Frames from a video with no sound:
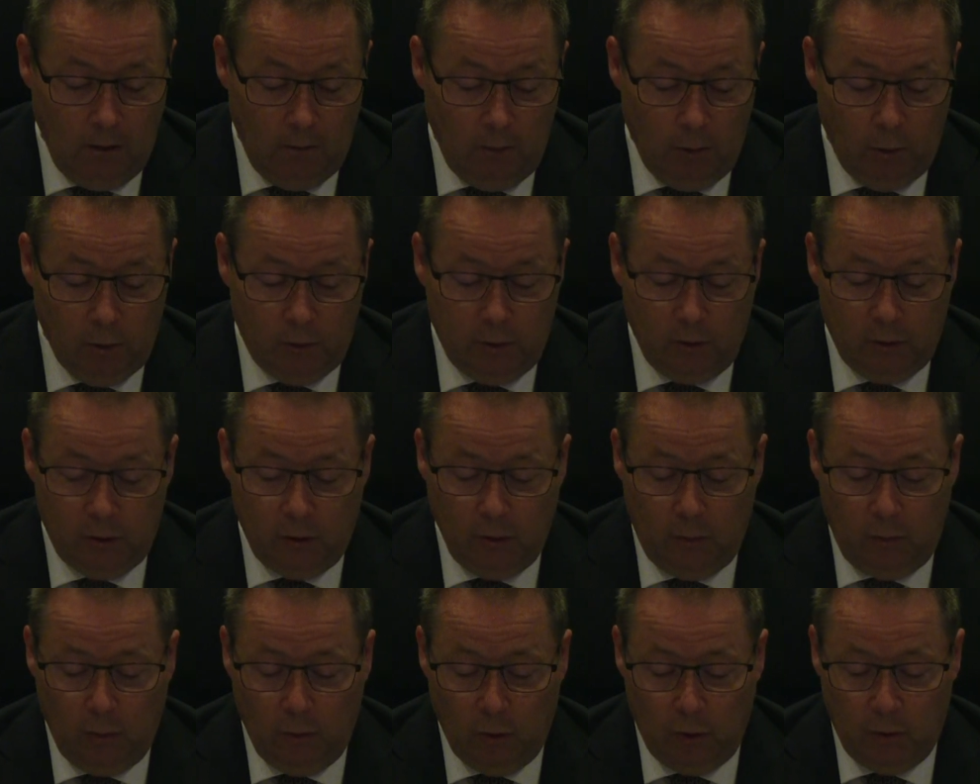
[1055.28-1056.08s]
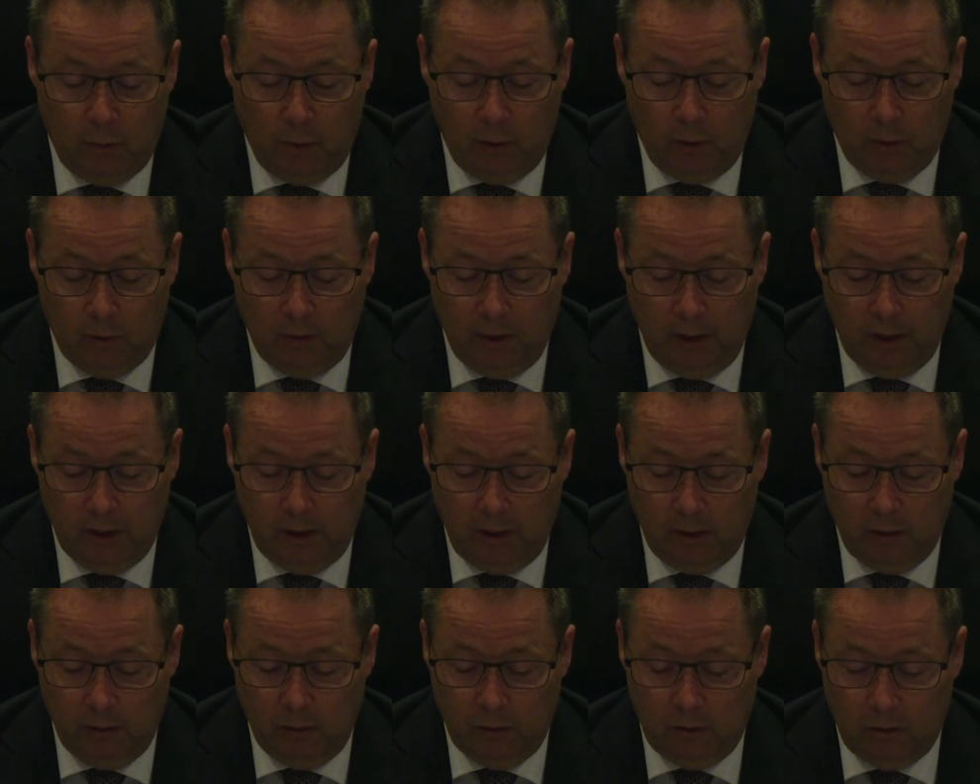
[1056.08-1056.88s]
We also support broadening
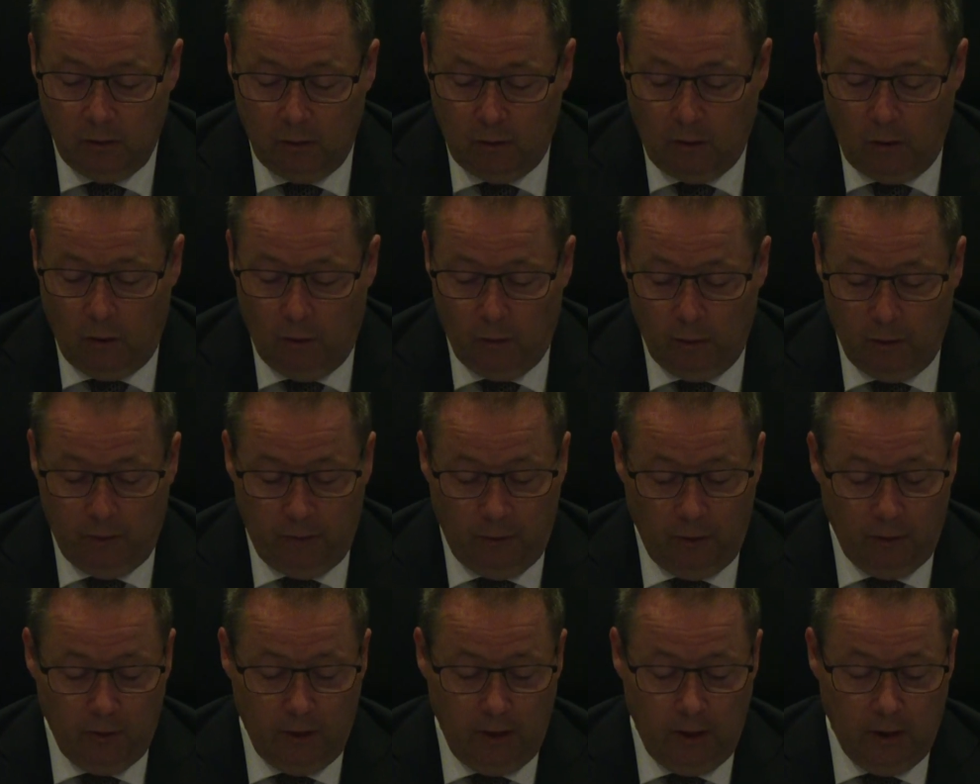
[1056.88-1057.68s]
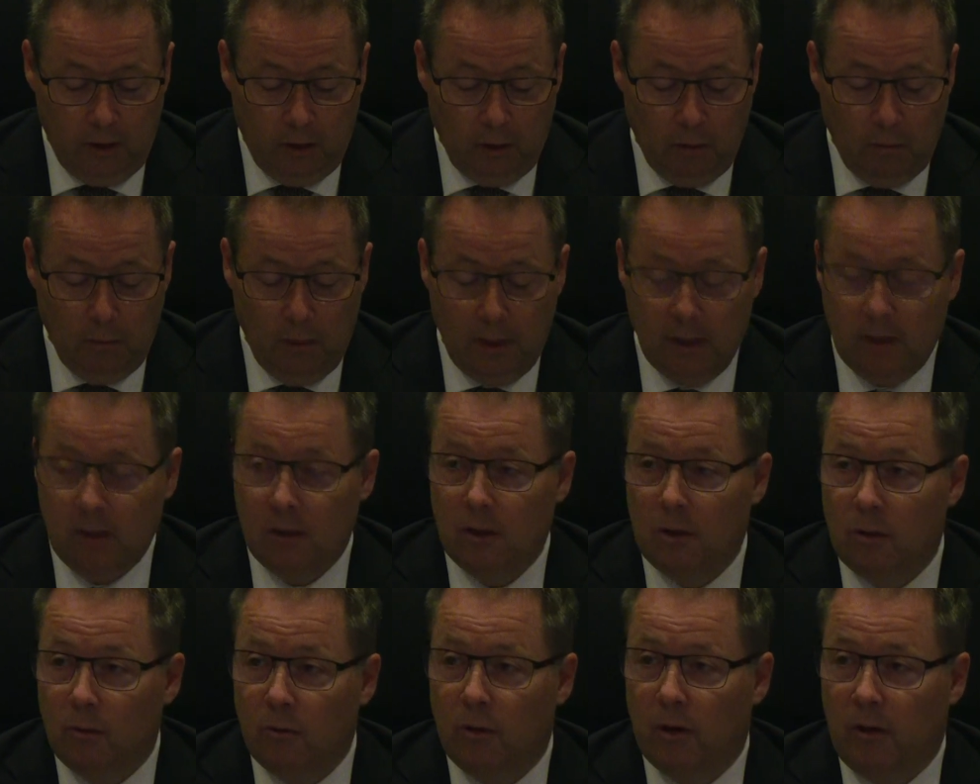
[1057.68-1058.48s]
the use of common funding to
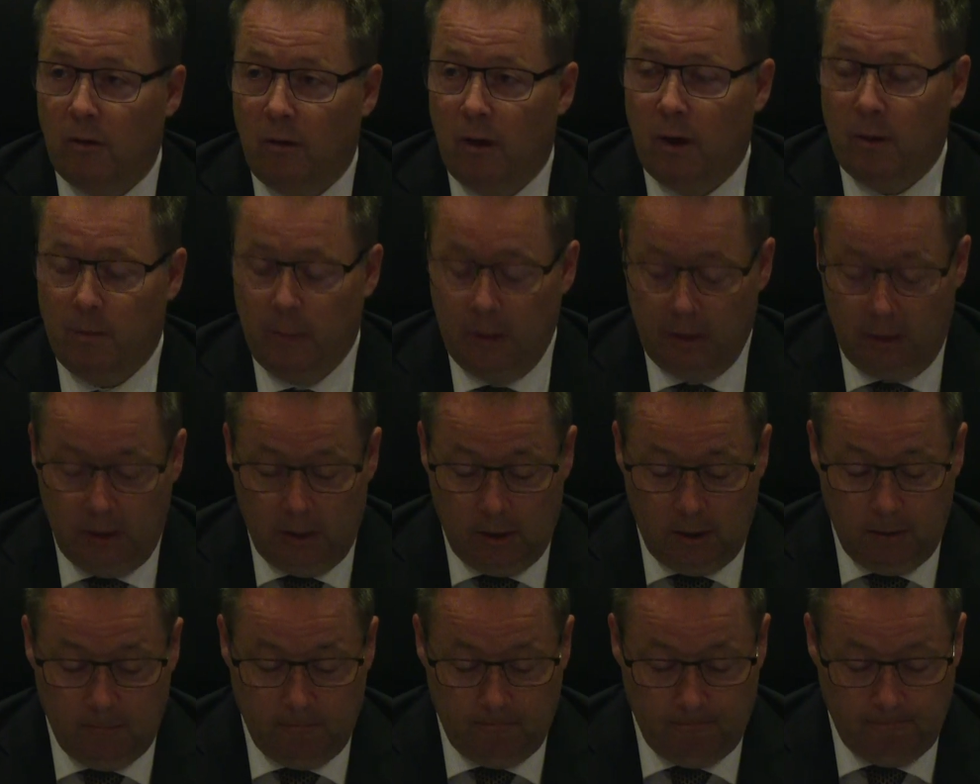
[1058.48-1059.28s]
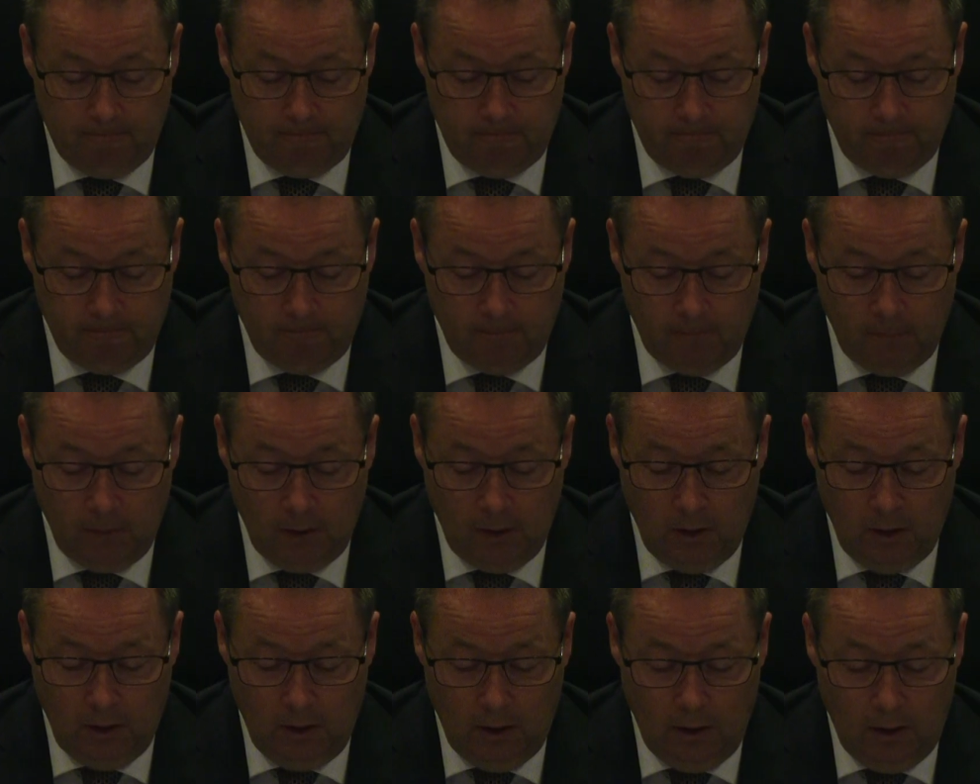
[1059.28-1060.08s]
meet new requirements.
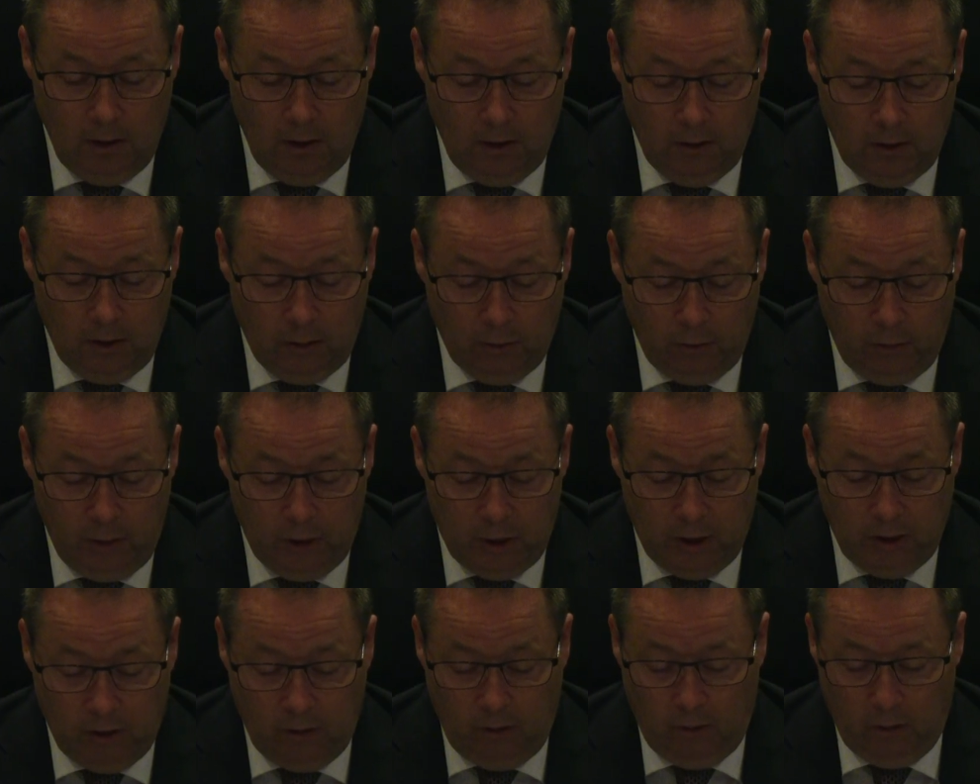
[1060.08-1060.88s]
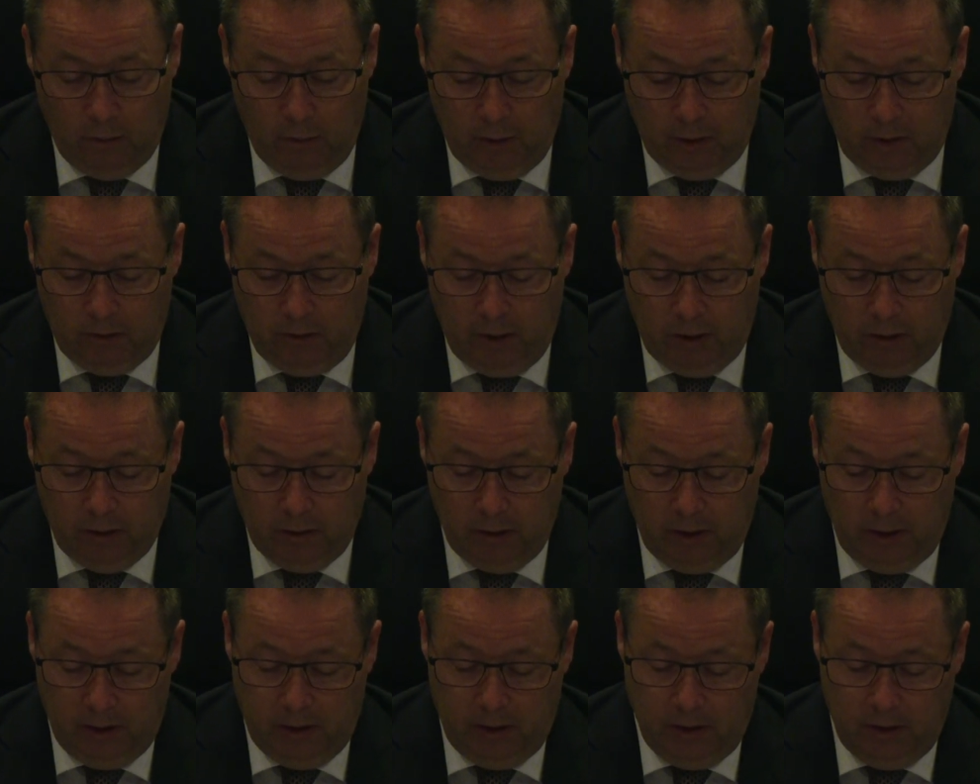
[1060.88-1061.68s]
The Norwegian government
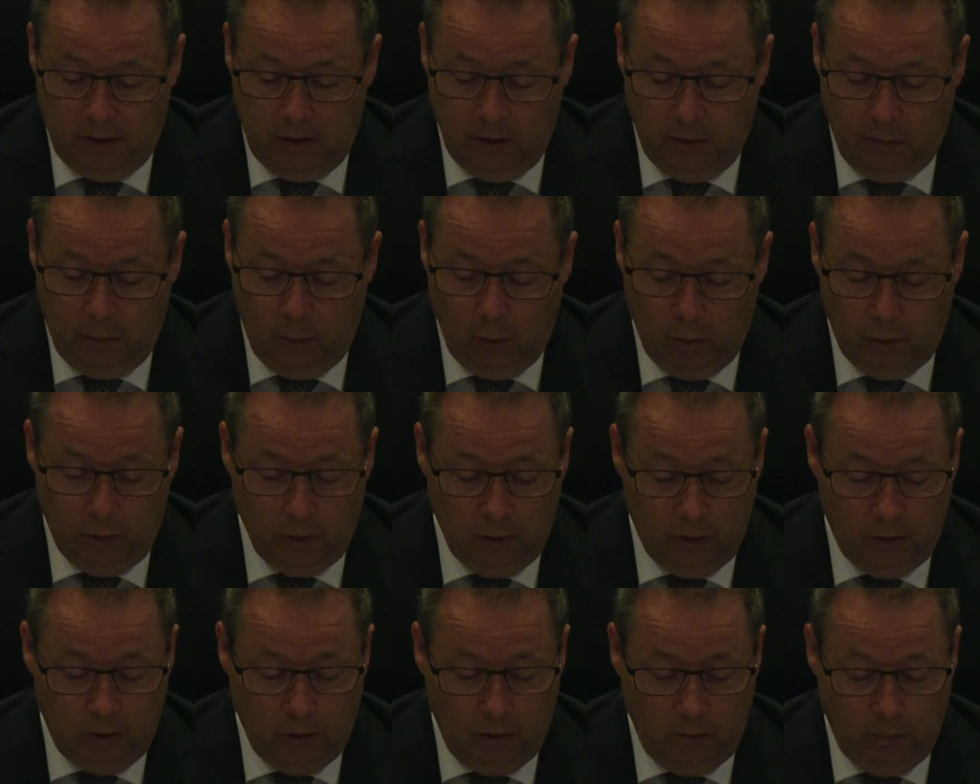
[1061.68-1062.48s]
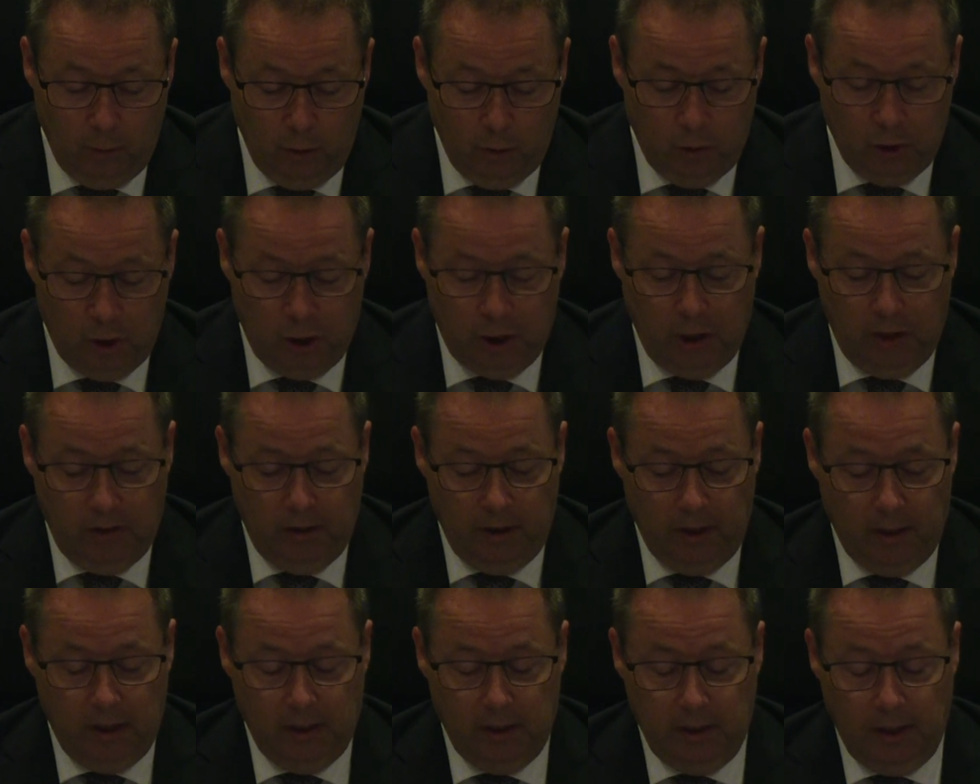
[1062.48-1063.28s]
recognizes the importance of burden
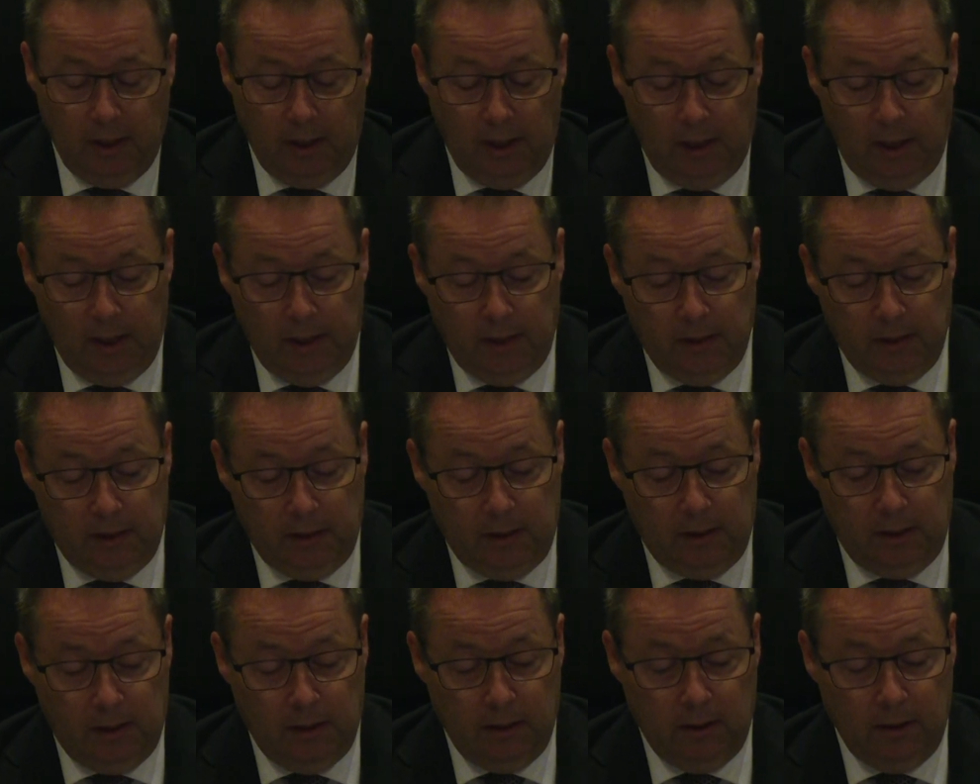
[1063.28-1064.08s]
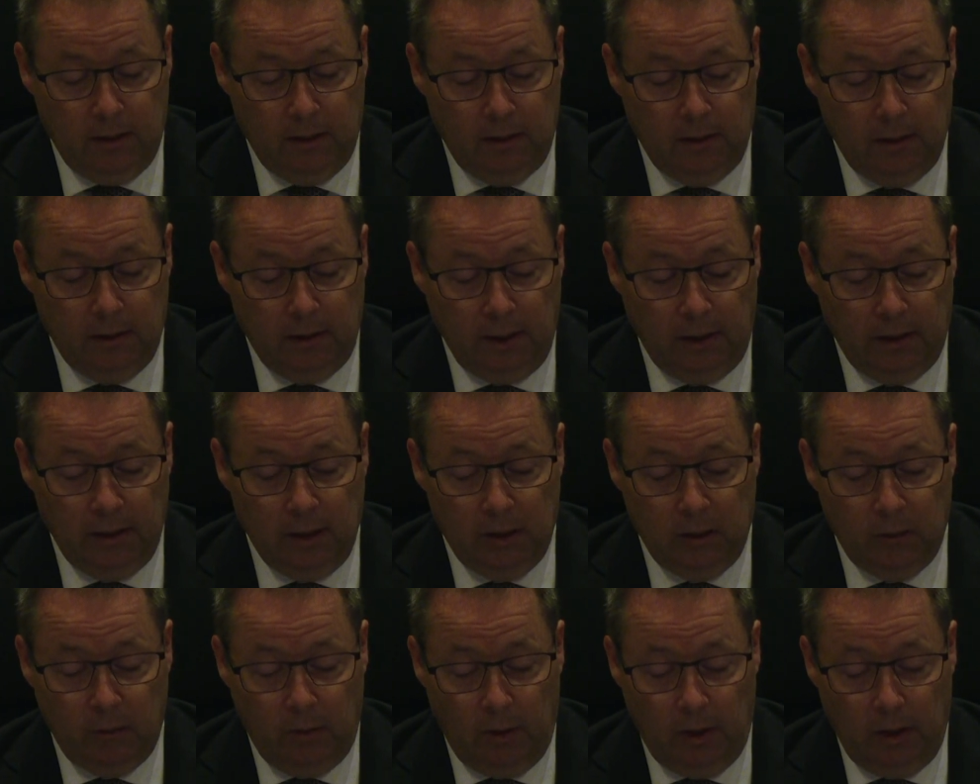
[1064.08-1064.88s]
sharing in the alliance. That
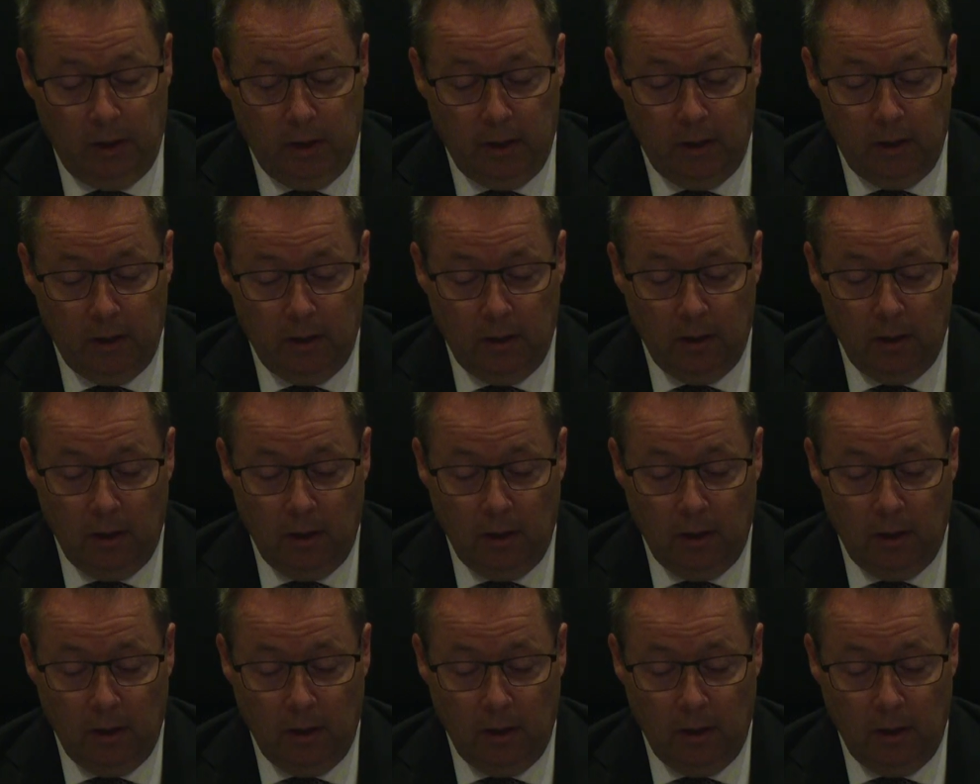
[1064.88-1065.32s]
is why